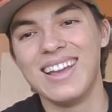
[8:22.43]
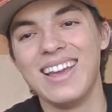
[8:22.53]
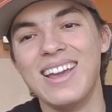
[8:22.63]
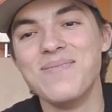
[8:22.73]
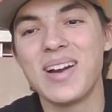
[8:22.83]

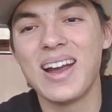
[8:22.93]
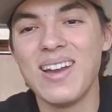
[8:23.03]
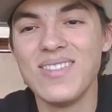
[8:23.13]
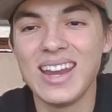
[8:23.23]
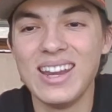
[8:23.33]
and
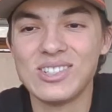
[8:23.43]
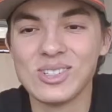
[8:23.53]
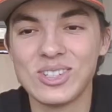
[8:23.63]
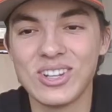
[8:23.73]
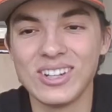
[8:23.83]
Miami
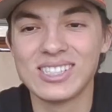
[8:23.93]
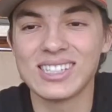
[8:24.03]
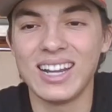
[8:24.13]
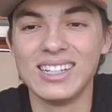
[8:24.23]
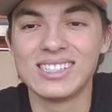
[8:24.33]
Angels Share
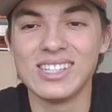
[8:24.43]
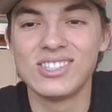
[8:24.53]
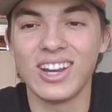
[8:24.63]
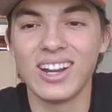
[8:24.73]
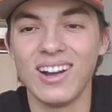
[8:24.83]
Society says
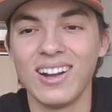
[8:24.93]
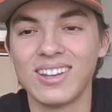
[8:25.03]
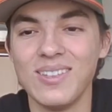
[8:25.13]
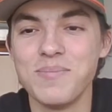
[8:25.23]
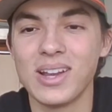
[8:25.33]
Jake
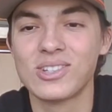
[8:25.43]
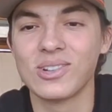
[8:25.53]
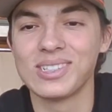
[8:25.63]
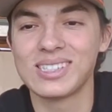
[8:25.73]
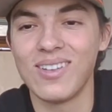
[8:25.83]
Ogden, best
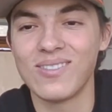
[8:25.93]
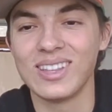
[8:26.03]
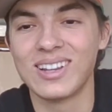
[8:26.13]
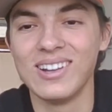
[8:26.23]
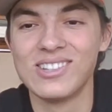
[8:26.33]
shortstop in
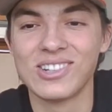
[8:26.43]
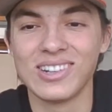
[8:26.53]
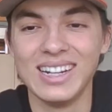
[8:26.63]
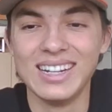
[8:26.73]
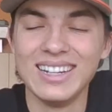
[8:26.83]
the
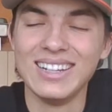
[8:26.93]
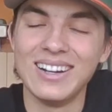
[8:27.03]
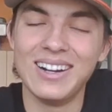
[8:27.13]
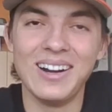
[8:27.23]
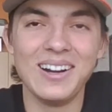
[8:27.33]
country.
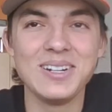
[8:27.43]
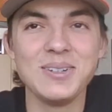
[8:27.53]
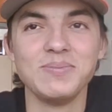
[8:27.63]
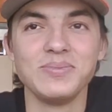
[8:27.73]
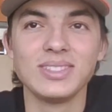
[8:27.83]

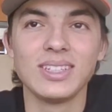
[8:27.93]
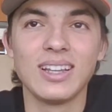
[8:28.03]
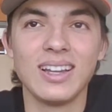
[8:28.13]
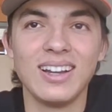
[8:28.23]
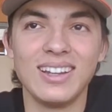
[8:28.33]

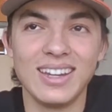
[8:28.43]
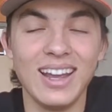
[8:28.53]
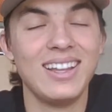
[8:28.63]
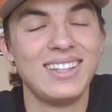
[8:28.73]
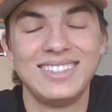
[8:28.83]

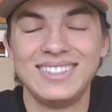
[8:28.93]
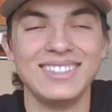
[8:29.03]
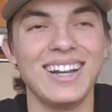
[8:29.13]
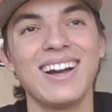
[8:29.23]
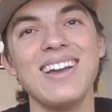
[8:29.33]
Yeah.
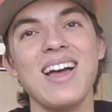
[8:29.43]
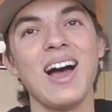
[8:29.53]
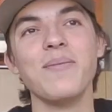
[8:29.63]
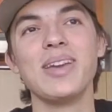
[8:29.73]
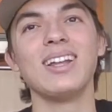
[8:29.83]

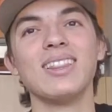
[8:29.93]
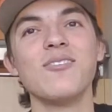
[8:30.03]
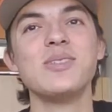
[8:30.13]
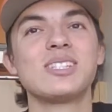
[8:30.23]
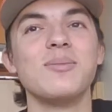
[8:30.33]
I mean, I
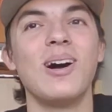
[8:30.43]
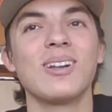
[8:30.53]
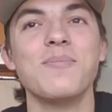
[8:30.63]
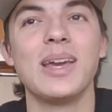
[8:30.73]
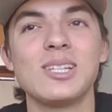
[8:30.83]
love me some
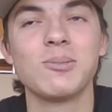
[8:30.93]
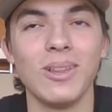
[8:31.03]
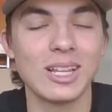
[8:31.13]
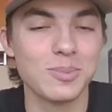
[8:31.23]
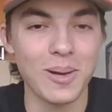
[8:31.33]
Ogden baseball.
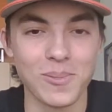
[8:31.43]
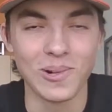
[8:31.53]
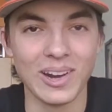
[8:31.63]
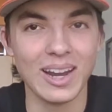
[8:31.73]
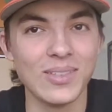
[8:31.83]
That's my
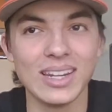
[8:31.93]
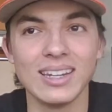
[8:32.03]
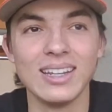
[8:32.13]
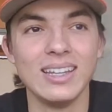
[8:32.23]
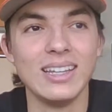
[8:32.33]
boy. I
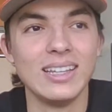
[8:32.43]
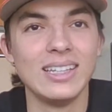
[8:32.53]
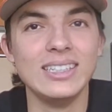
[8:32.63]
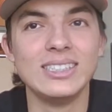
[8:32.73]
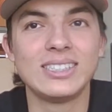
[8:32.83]
mean,
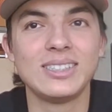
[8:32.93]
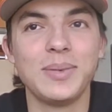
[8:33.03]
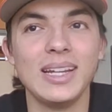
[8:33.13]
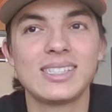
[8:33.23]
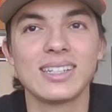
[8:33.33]
he's
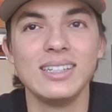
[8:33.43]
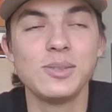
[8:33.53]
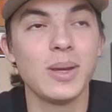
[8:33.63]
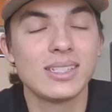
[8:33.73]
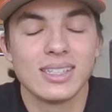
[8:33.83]
basically
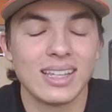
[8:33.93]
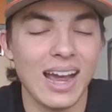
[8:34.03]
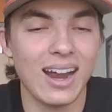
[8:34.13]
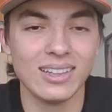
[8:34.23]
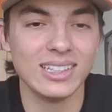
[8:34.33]
the
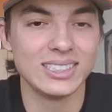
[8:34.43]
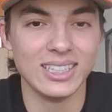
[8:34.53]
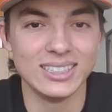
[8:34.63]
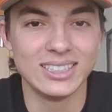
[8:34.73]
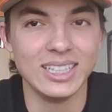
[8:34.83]
catalyst
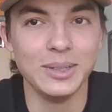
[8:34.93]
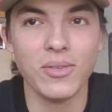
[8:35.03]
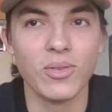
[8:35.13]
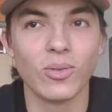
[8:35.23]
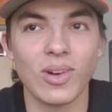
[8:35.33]
of this team.
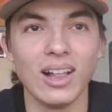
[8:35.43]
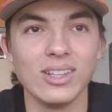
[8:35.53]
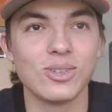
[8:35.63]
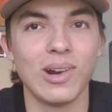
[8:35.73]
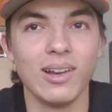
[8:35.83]
Everyone
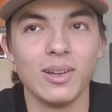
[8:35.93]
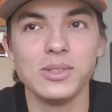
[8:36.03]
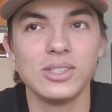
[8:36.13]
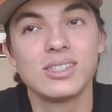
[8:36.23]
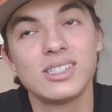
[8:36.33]
rallies around him.
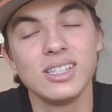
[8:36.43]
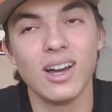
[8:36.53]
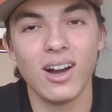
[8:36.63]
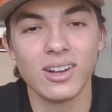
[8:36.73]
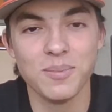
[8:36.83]
You can see
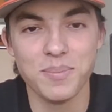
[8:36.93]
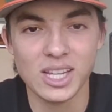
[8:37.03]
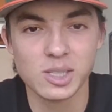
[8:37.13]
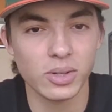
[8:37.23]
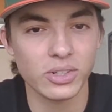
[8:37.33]
the Ogden
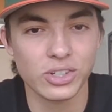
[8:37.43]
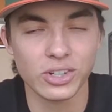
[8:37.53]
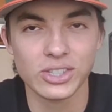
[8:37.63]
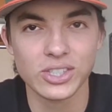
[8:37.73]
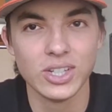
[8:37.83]
baseball
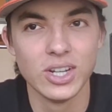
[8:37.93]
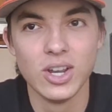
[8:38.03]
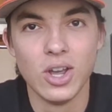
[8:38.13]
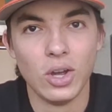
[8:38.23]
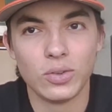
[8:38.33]
shirts
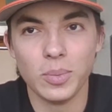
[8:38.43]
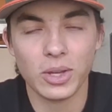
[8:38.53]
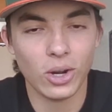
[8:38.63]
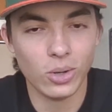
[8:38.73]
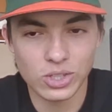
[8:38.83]
from the
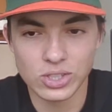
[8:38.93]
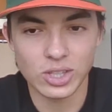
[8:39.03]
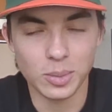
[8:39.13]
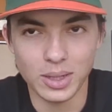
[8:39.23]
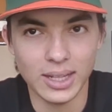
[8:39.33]
coaches
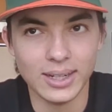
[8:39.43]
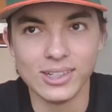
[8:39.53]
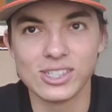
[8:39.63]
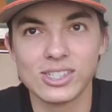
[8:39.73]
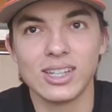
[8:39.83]
to the
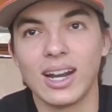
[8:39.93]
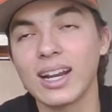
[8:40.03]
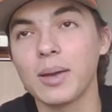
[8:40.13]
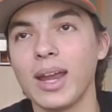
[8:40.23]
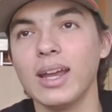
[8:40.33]
players. I got
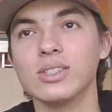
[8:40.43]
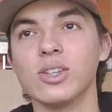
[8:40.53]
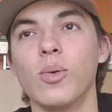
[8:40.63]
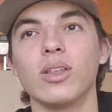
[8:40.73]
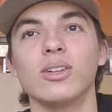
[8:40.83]
to get my hands
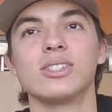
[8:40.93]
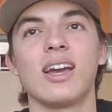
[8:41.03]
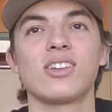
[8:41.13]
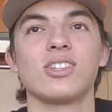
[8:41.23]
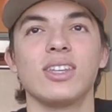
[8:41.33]
on one of those,
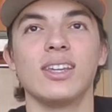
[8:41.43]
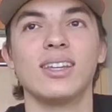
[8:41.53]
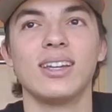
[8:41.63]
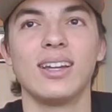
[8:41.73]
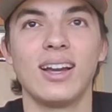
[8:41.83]
actually.
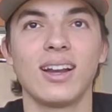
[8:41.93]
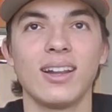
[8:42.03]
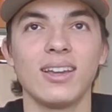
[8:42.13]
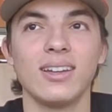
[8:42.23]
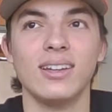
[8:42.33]
I
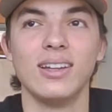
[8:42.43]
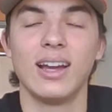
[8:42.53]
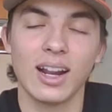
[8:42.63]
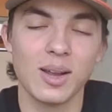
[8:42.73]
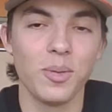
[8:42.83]
got a
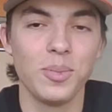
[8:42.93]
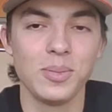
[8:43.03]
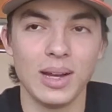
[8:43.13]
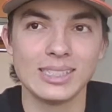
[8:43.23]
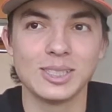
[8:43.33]
couple of
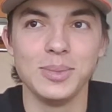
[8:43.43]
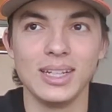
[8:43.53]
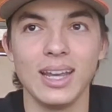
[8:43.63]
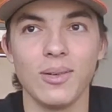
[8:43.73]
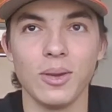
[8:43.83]
people asking me
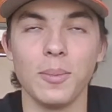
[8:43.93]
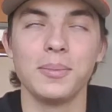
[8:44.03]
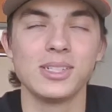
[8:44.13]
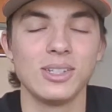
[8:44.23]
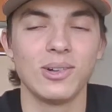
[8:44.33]
to get them.
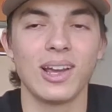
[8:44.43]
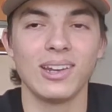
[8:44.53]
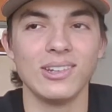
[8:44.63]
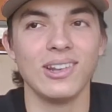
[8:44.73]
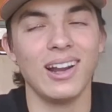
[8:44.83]
I'm going to see what I
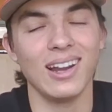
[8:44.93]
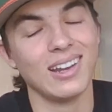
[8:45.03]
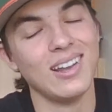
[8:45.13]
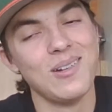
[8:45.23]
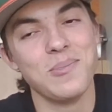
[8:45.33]
can do today.
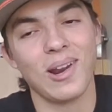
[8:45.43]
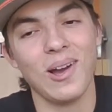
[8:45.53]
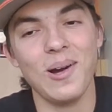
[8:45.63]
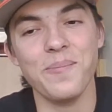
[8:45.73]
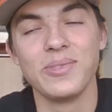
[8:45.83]
But
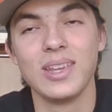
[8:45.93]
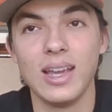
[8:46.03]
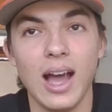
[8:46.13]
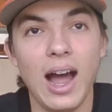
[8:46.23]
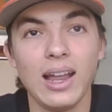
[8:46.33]

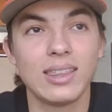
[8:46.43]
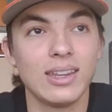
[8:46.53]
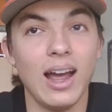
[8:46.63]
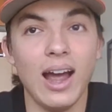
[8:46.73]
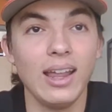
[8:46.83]

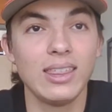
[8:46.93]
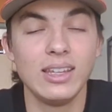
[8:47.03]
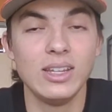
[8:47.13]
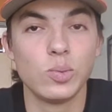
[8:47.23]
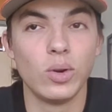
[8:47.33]
I
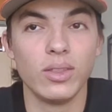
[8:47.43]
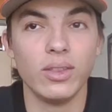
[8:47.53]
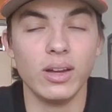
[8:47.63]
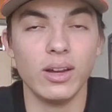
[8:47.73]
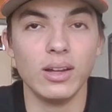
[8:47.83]
think he's one of
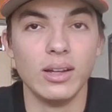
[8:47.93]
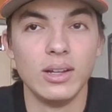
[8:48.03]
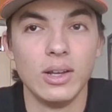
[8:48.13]
the